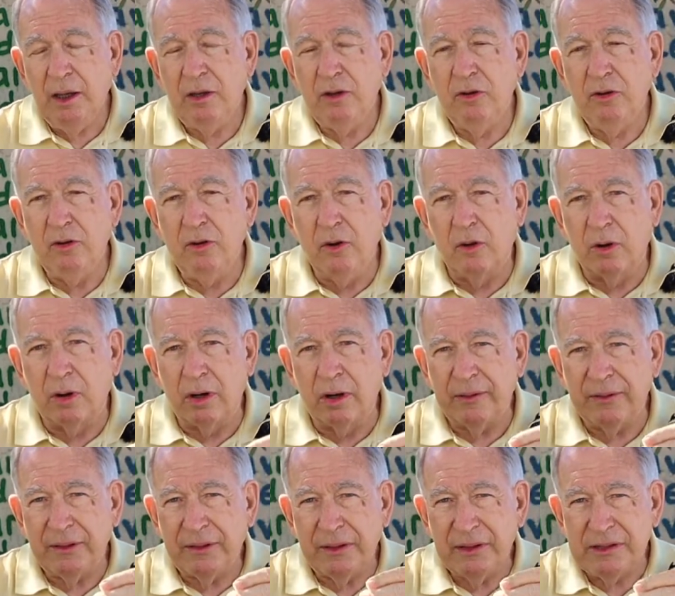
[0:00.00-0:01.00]

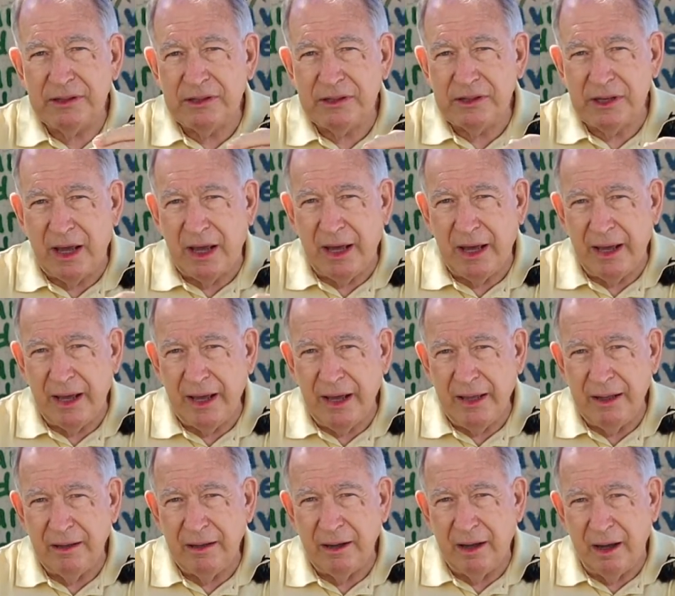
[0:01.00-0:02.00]
north
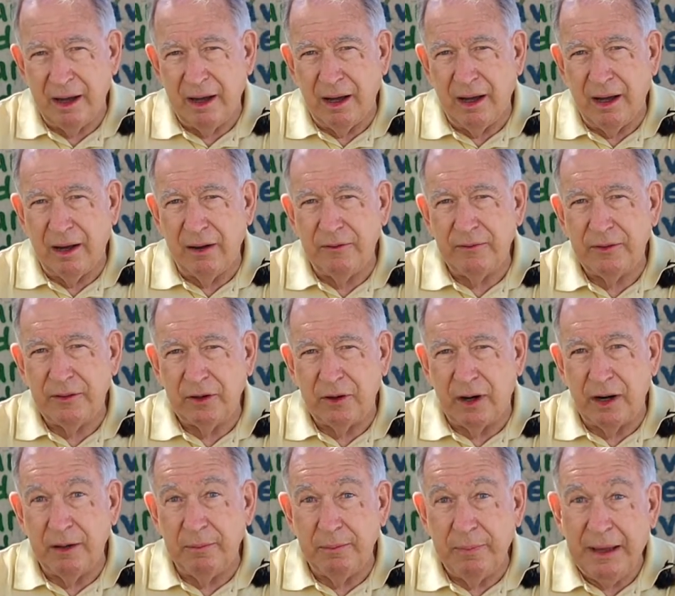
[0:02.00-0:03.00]
side of the
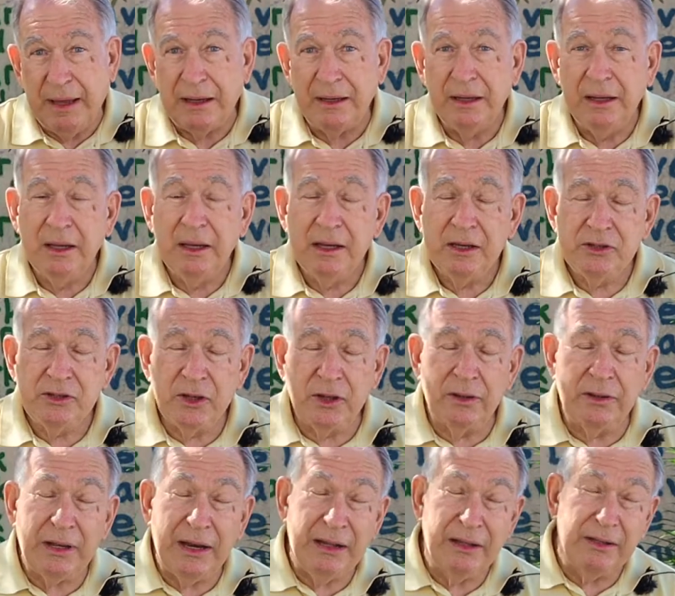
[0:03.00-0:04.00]
garden bed so
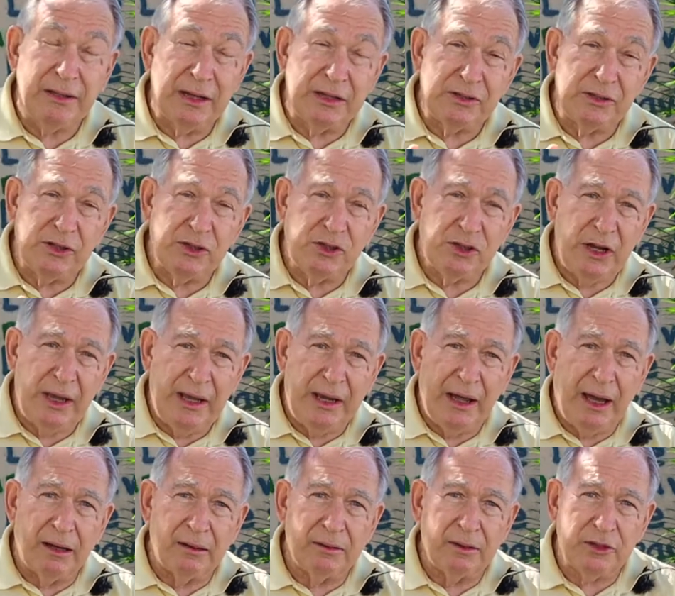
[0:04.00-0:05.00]
that it doesn't shade
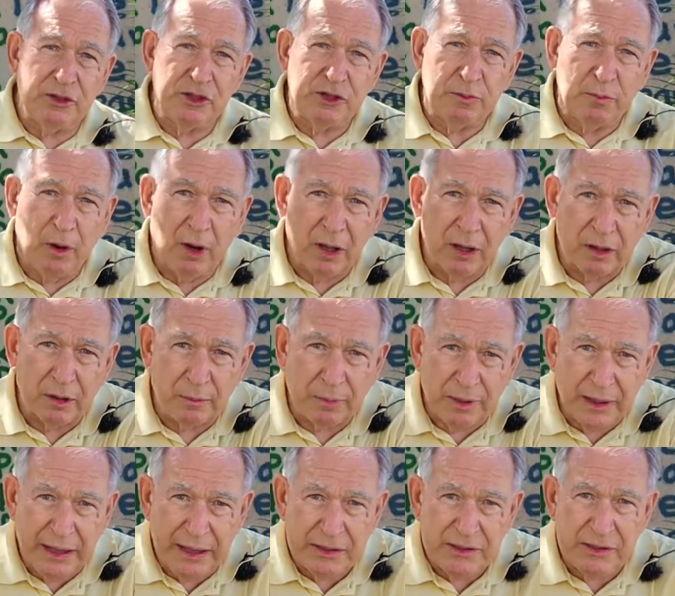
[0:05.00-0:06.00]
out the smaller
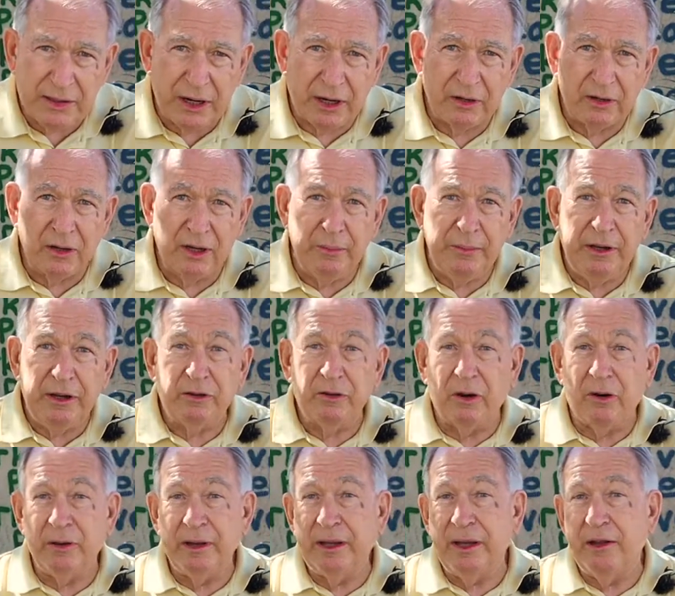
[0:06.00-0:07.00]
plants that are going to be
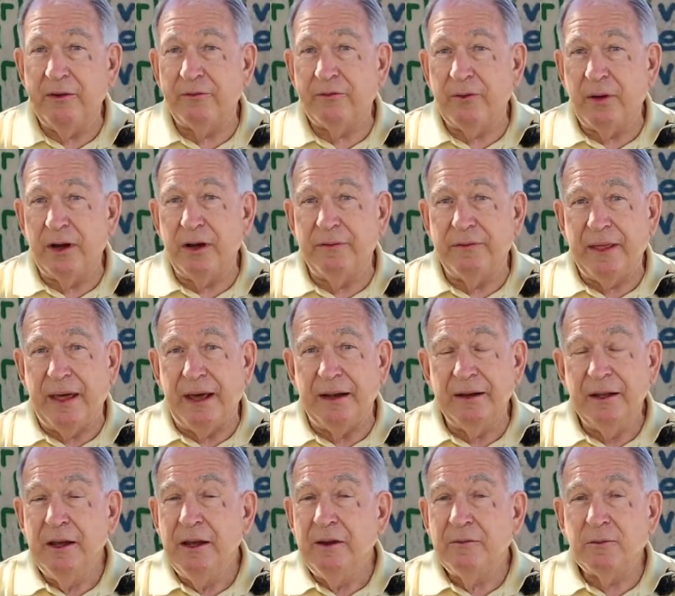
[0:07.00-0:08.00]
growing in front of that.
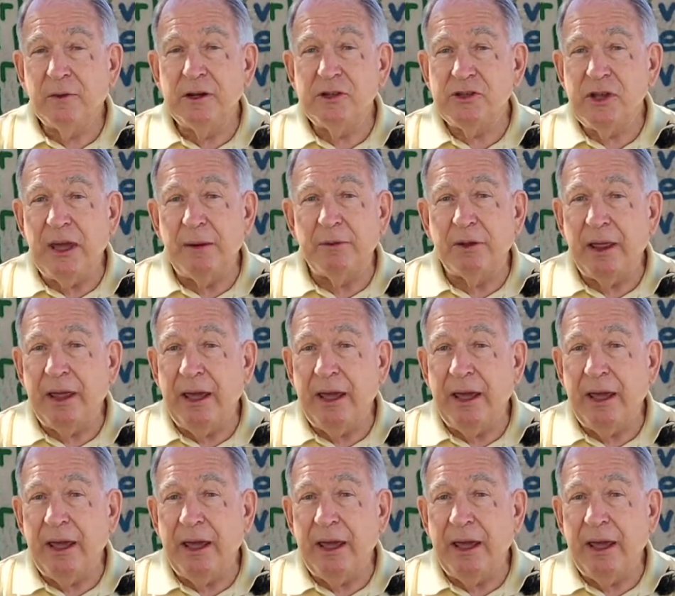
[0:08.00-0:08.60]
For example,